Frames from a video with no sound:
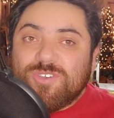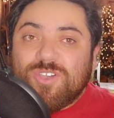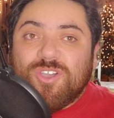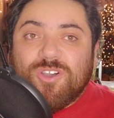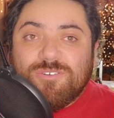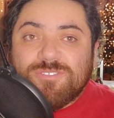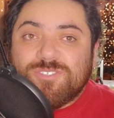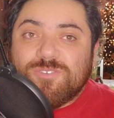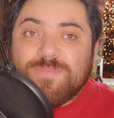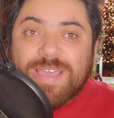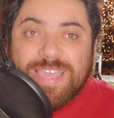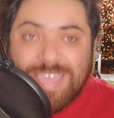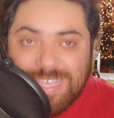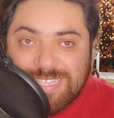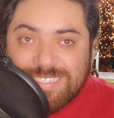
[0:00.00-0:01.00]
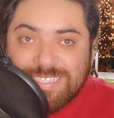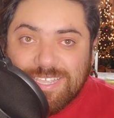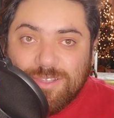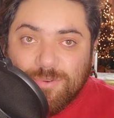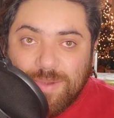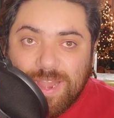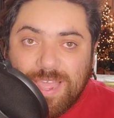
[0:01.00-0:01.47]
Go to my
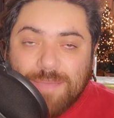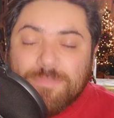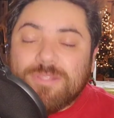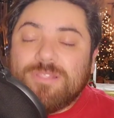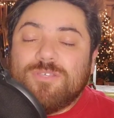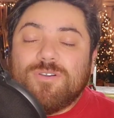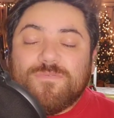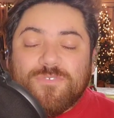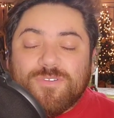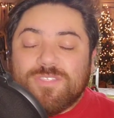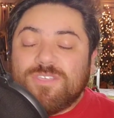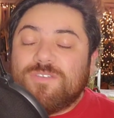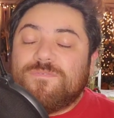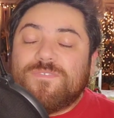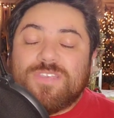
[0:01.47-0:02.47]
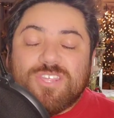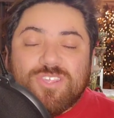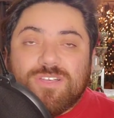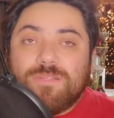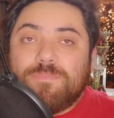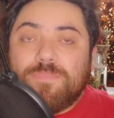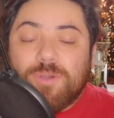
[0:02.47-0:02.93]
Instagram, look for the
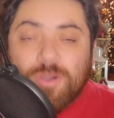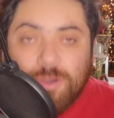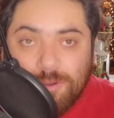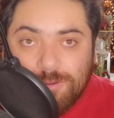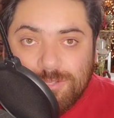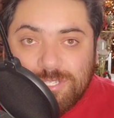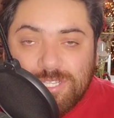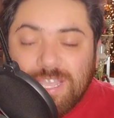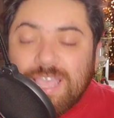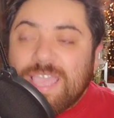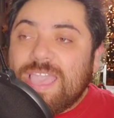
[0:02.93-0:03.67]
official post,